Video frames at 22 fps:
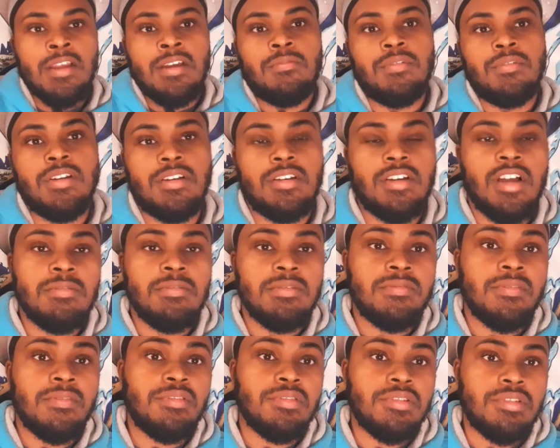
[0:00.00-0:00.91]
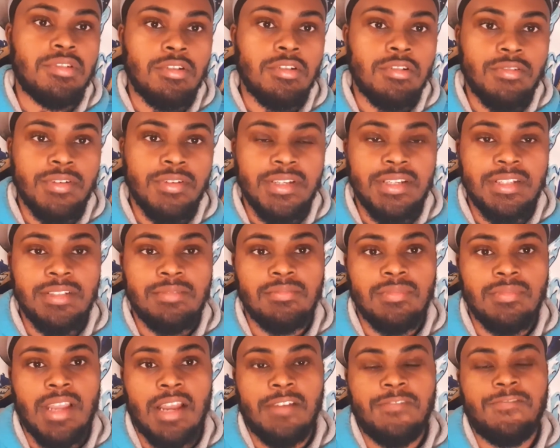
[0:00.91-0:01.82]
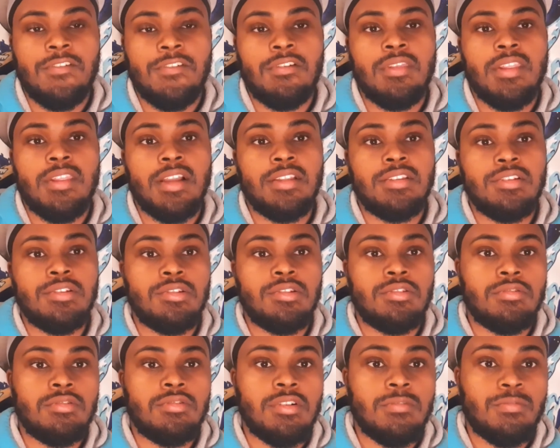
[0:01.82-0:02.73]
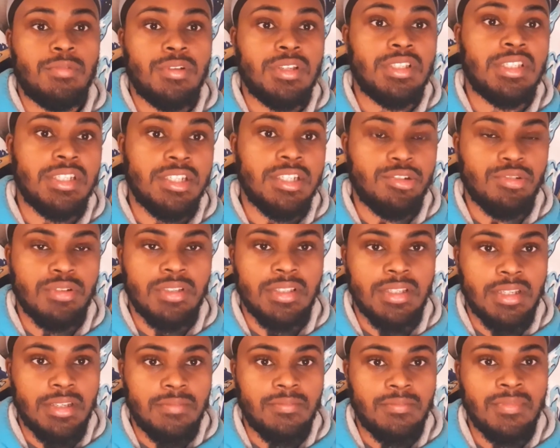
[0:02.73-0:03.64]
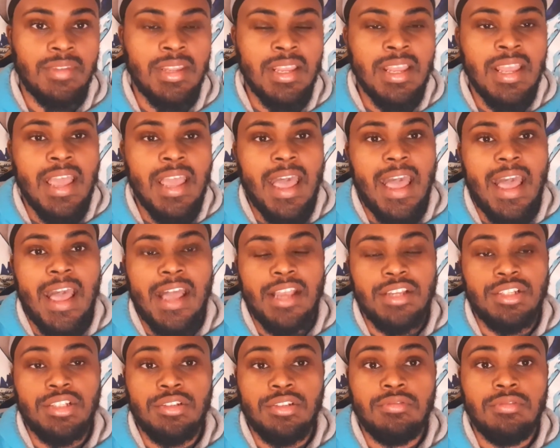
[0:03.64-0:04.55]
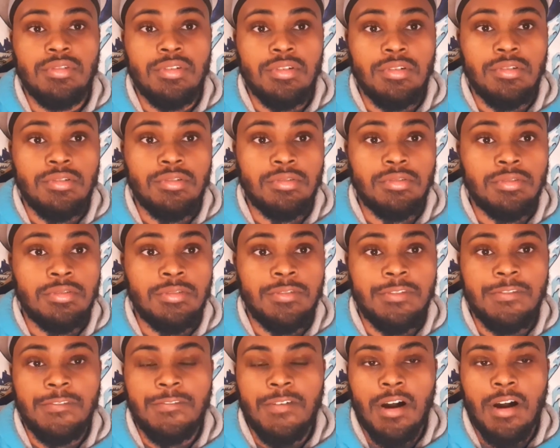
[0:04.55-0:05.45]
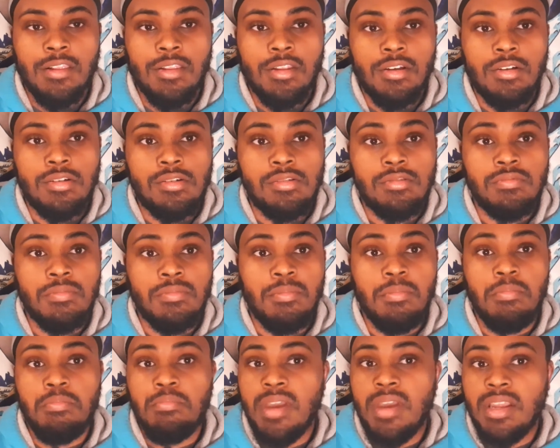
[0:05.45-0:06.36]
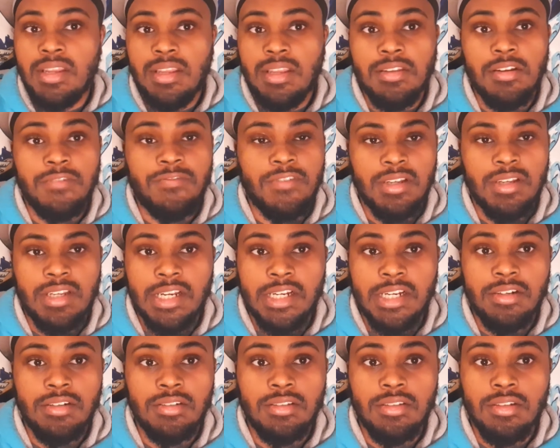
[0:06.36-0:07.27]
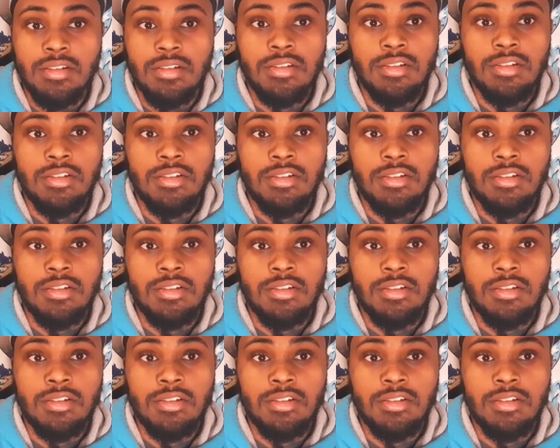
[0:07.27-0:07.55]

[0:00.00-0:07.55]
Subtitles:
When it comes with the story, I felt like this story was interesting, as you do follow many different characters